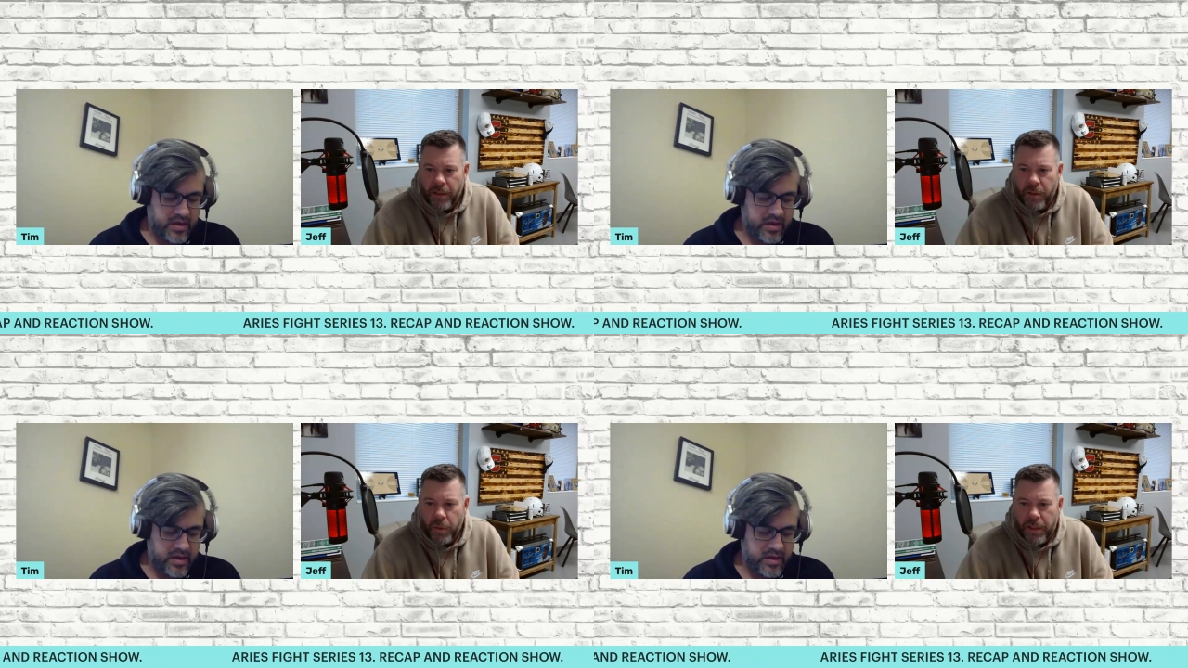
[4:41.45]

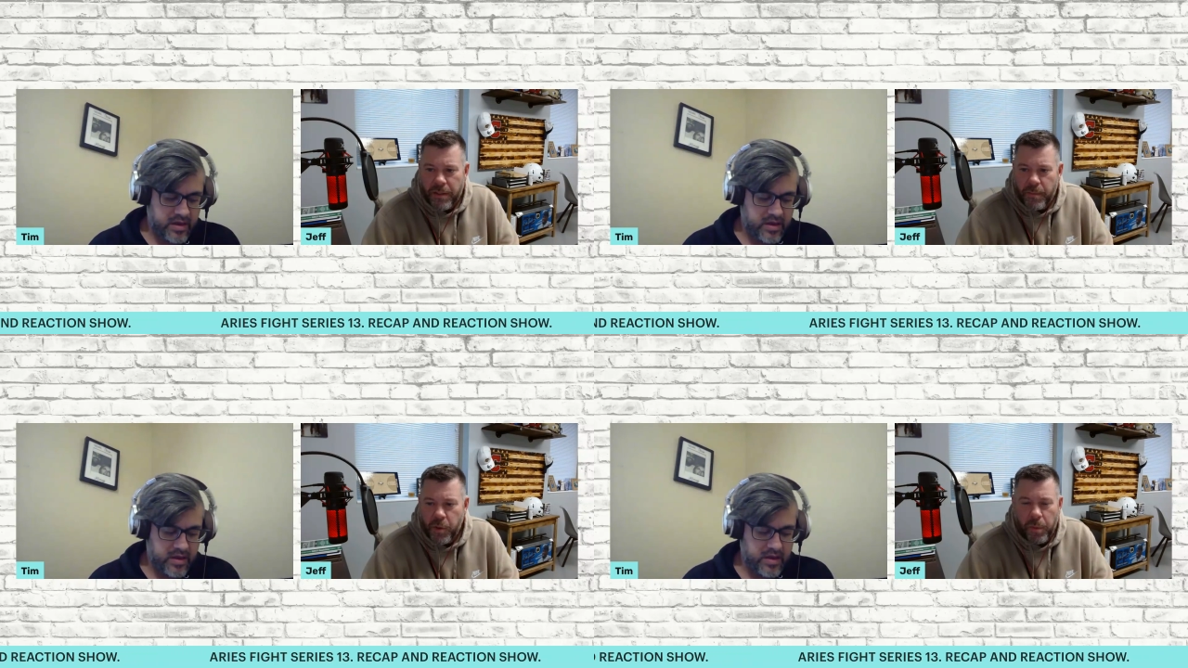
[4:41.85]
Speaker 1: cool to get
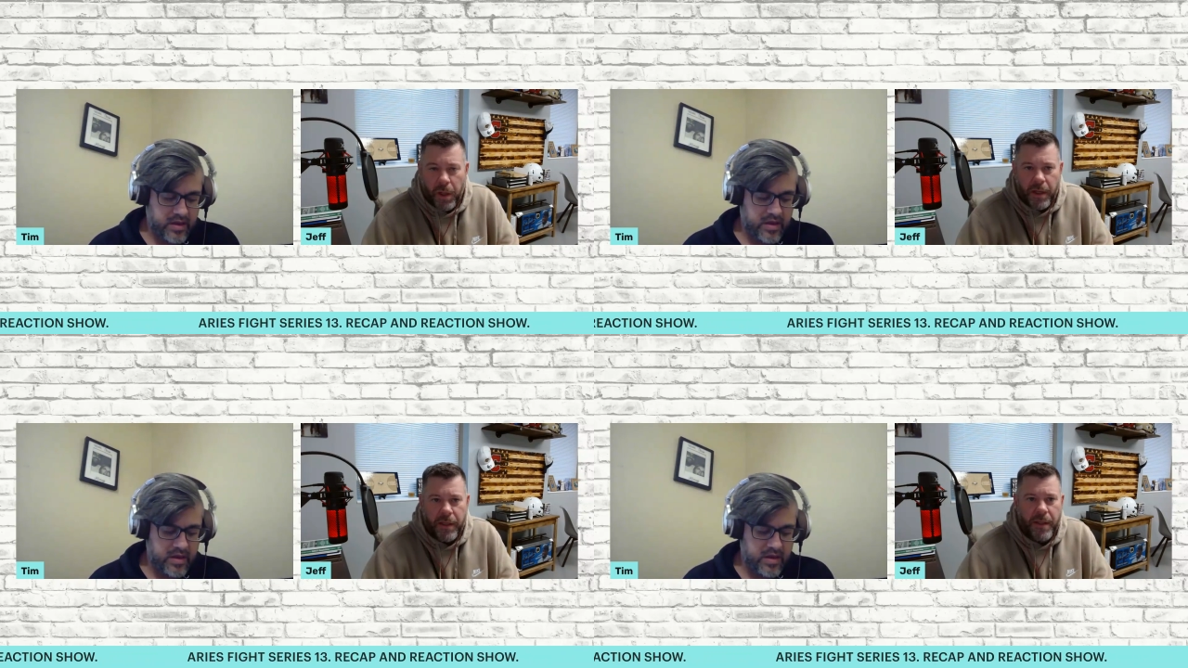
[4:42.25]
some new
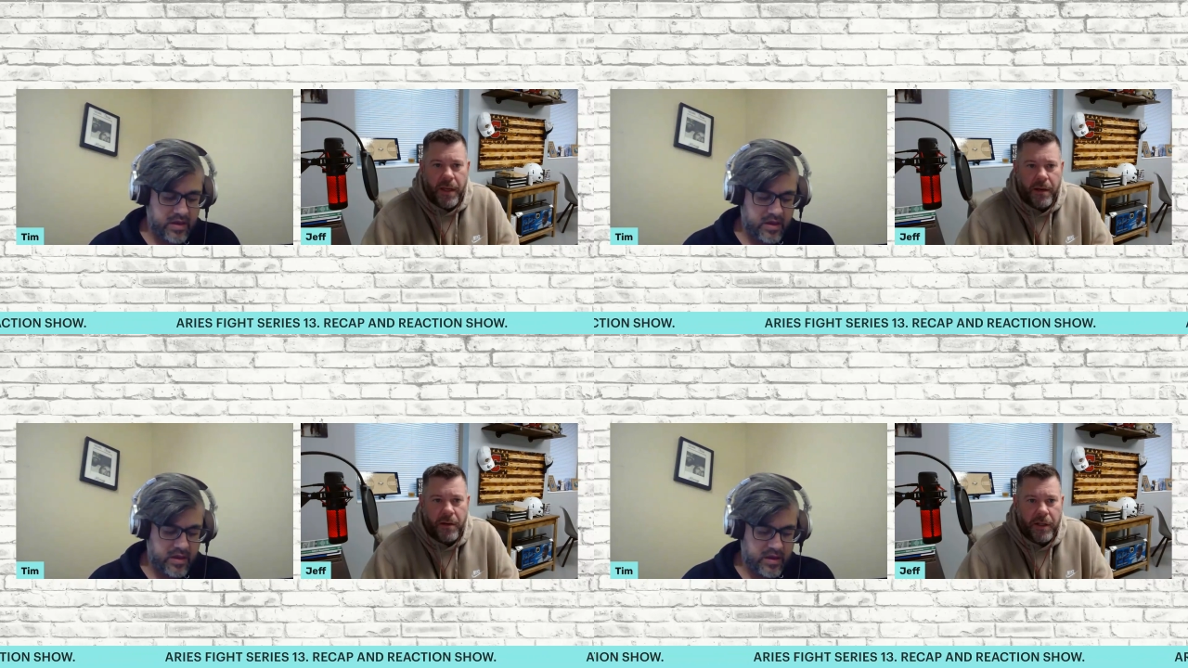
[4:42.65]
blood in
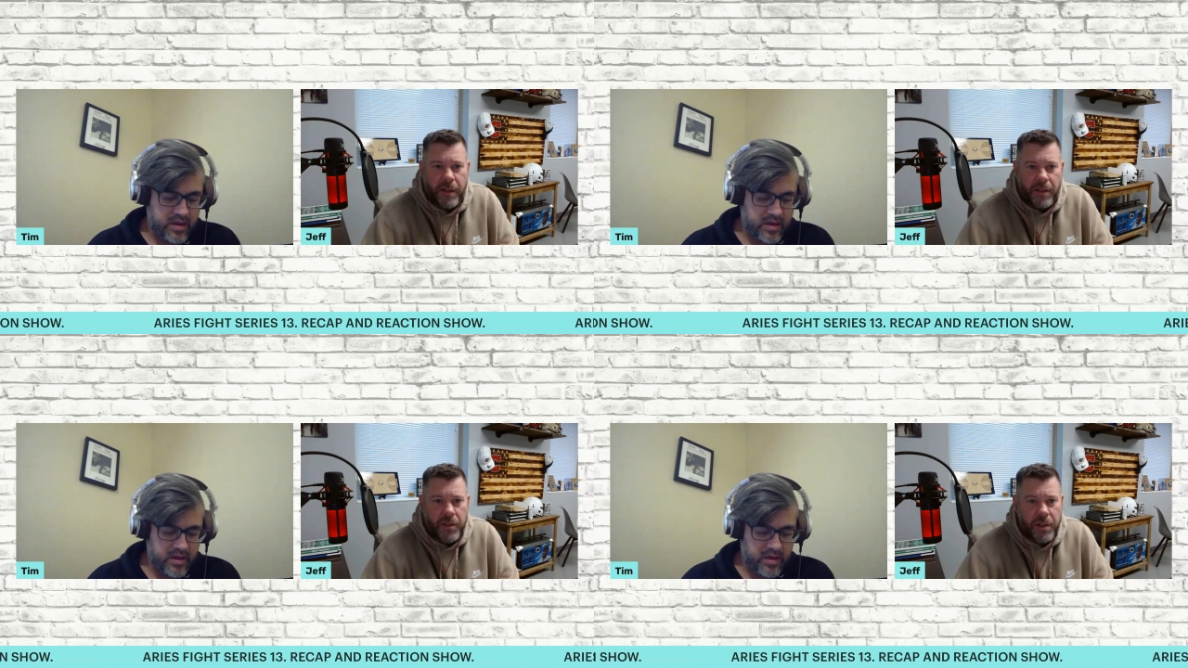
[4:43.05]
there, and
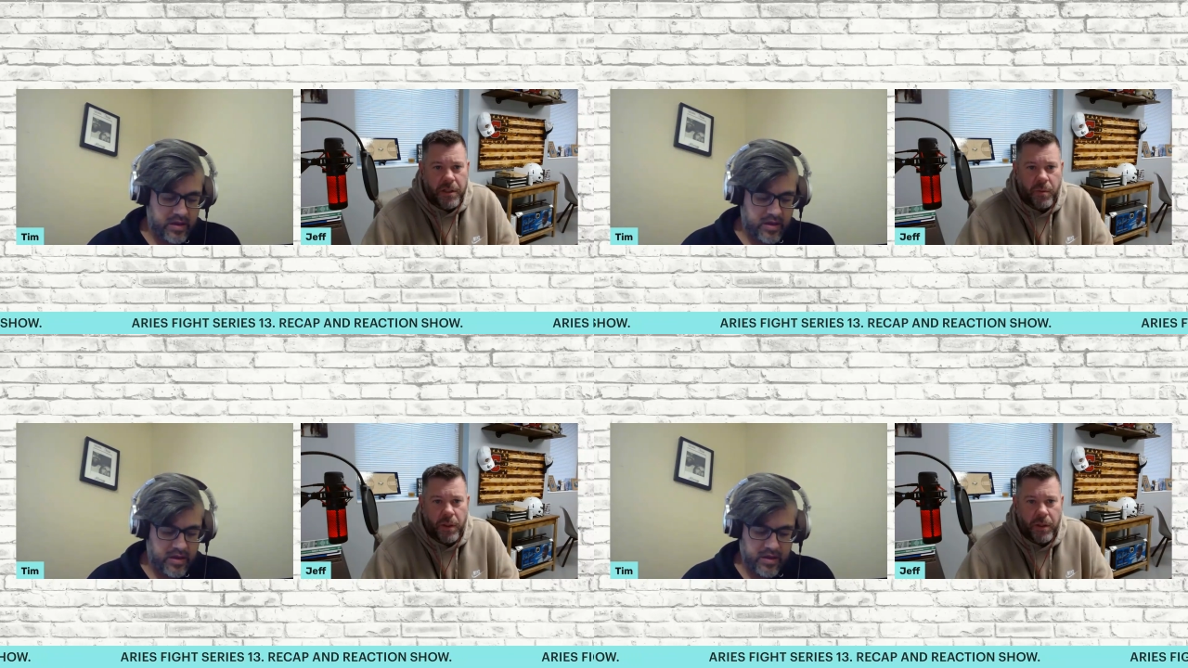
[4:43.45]
uh, she
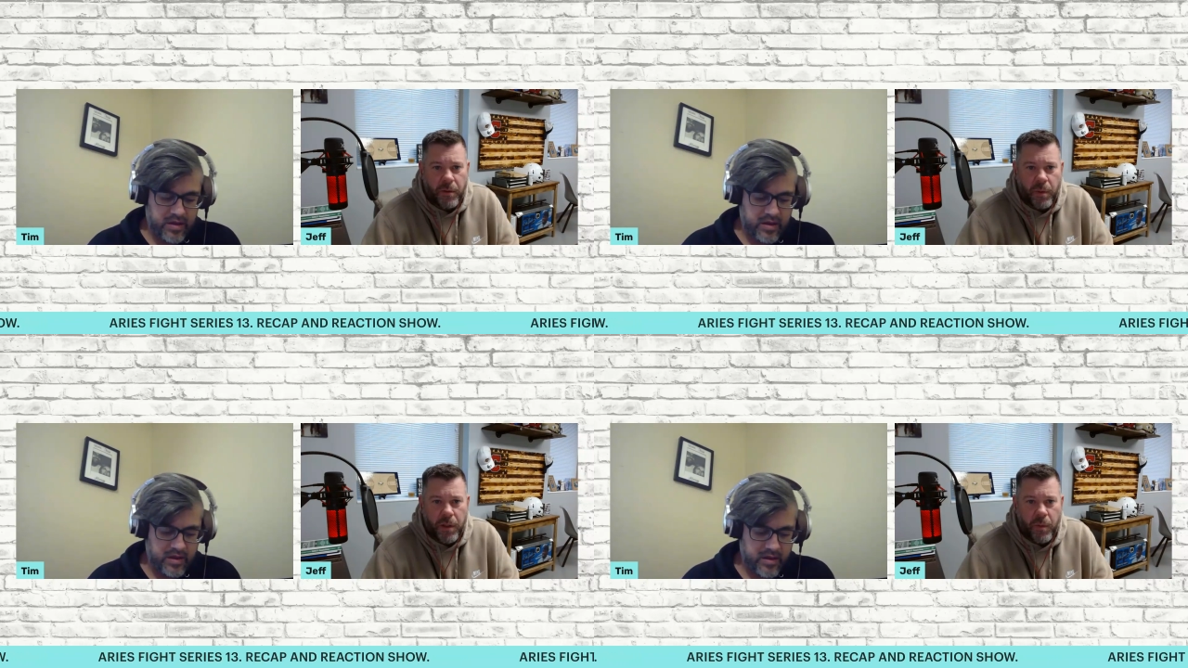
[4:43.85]
did really,
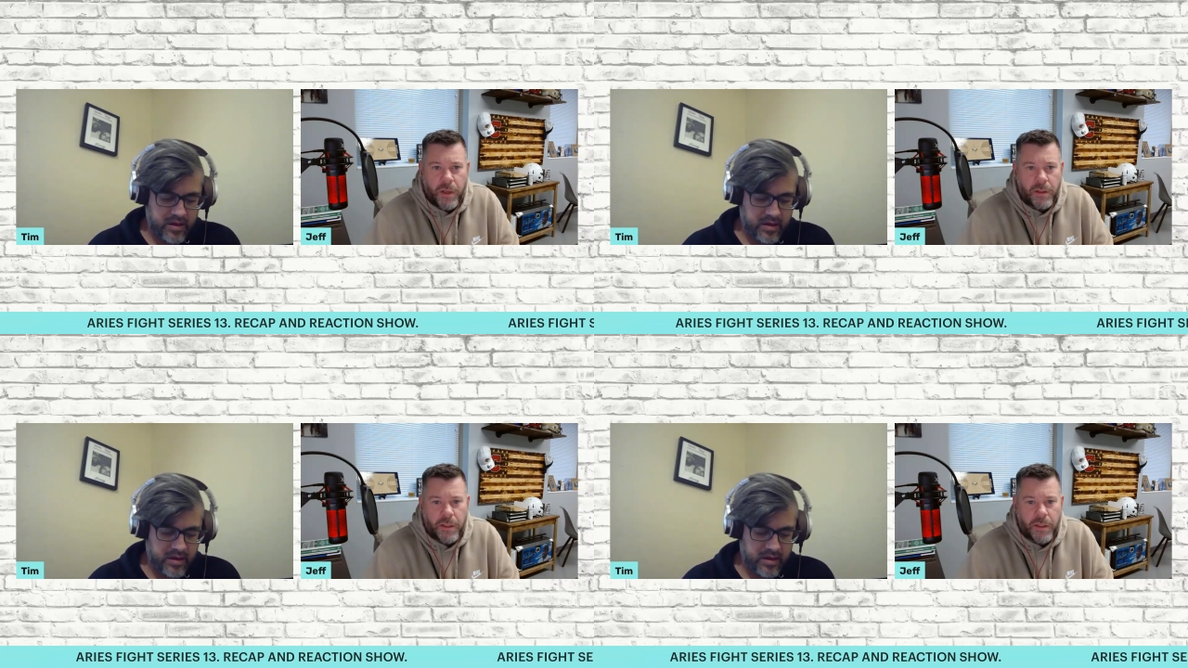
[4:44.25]
really well.